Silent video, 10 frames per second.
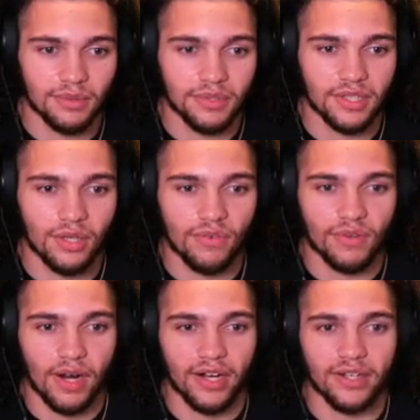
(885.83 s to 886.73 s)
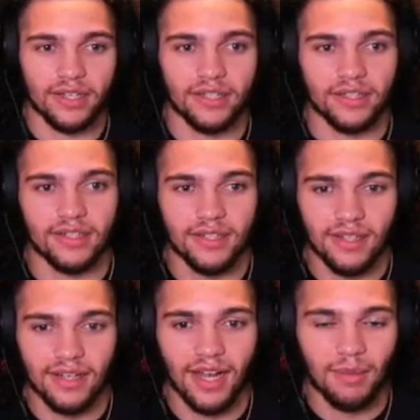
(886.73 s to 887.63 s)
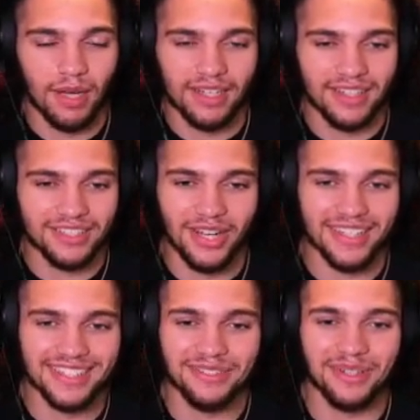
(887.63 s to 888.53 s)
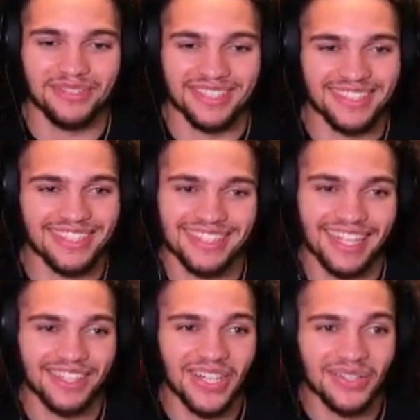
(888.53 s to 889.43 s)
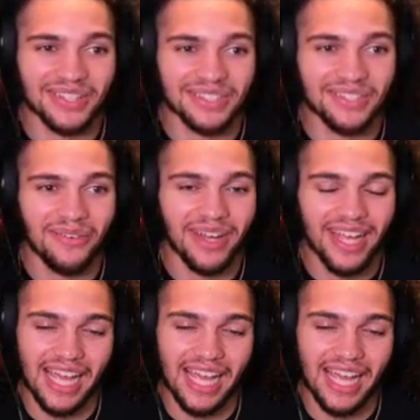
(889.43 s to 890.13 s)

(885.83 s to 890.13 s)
We're going to go for Iron Head here. I'm not going to try to T-Wave this thing. It's at low health. There's no way.